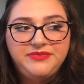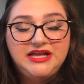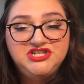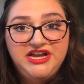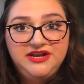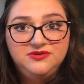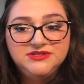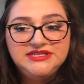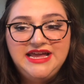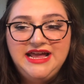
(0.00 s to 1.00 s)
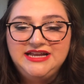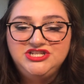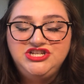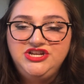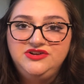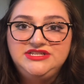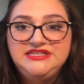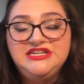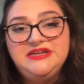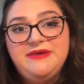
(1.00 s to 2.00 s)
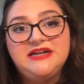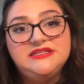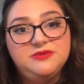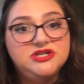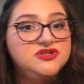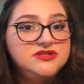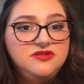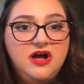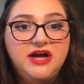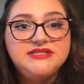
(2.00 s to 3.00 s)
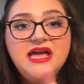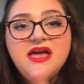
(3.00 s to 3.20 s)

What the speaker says: channels, and she goes to TJ Maxx and Marshalls a lot.